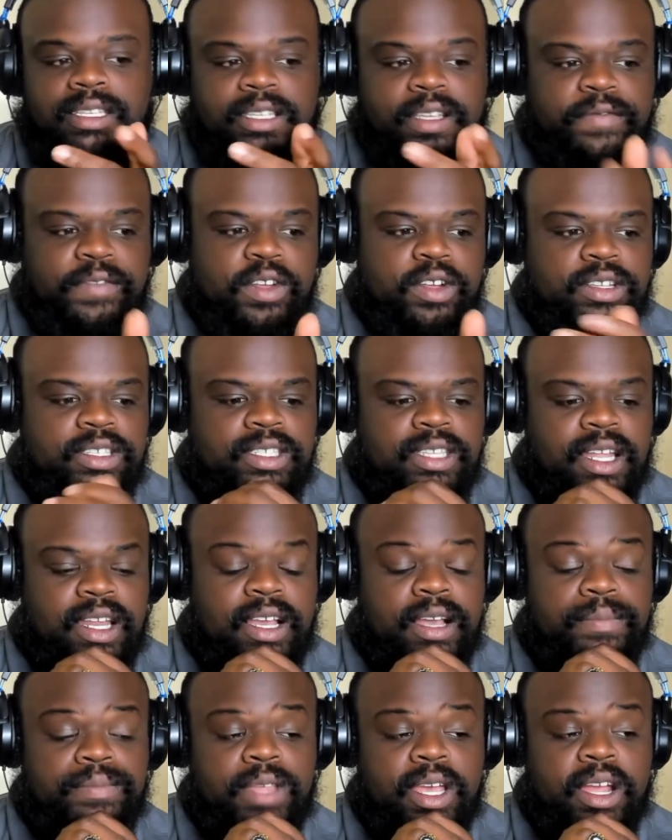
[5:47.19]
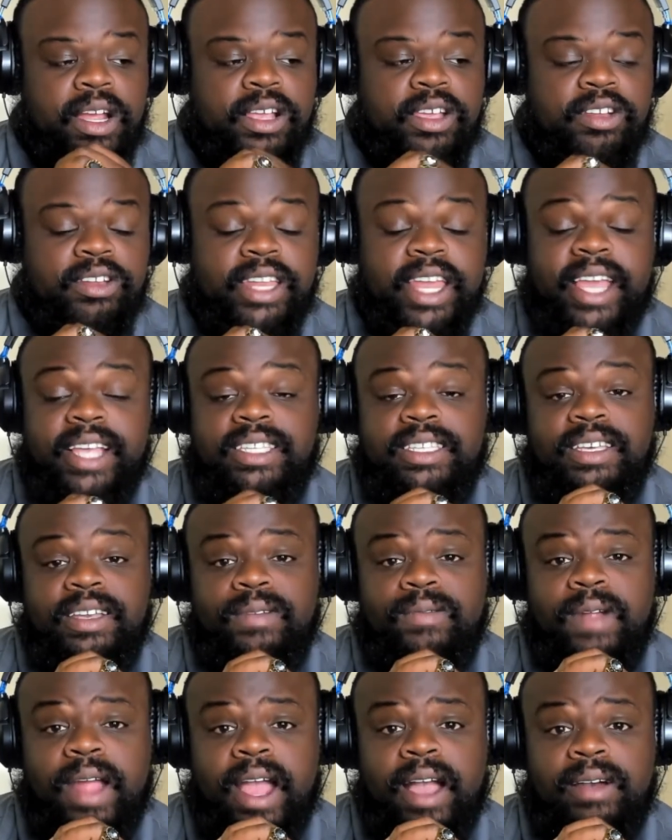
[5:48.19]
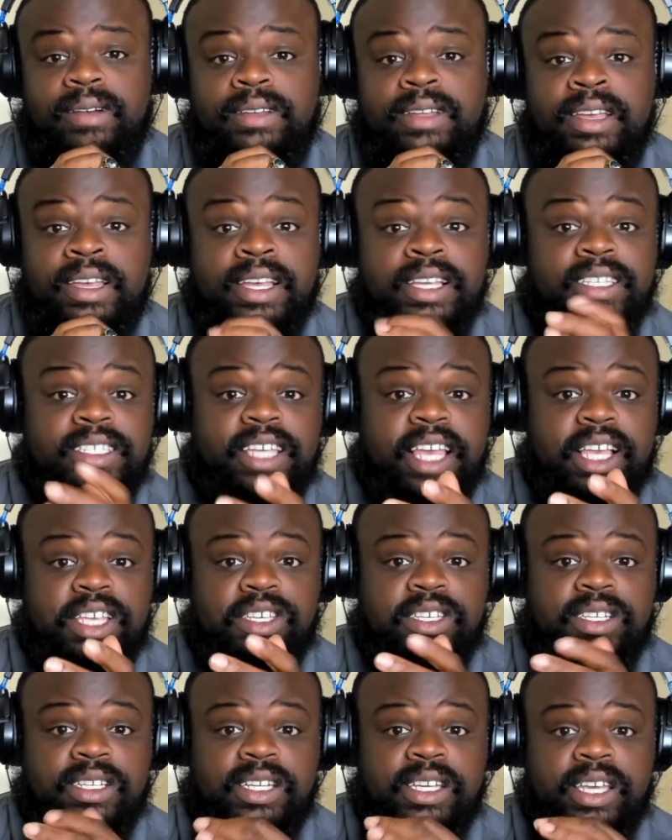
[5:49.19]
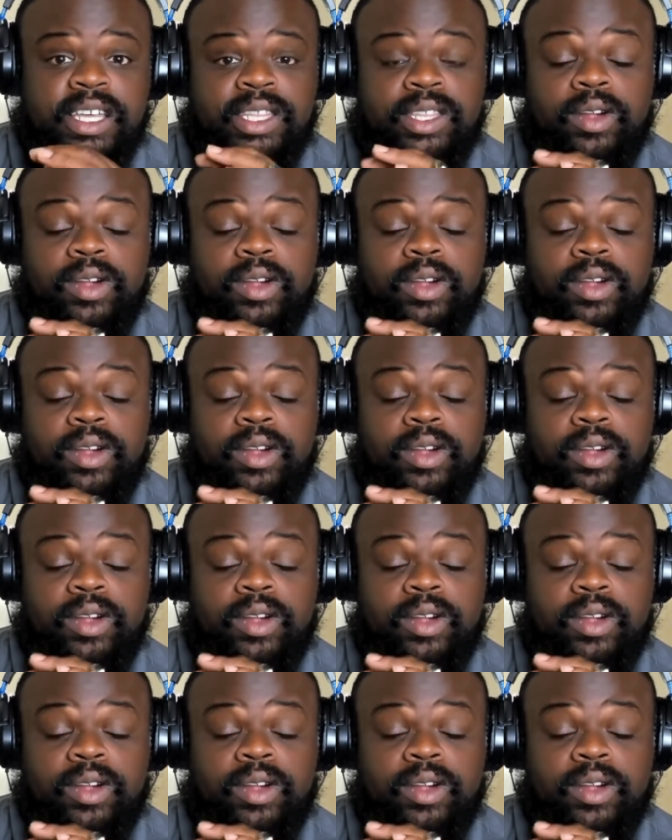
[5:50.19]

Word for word: So if you're sitting up there, you're dancing around sexually,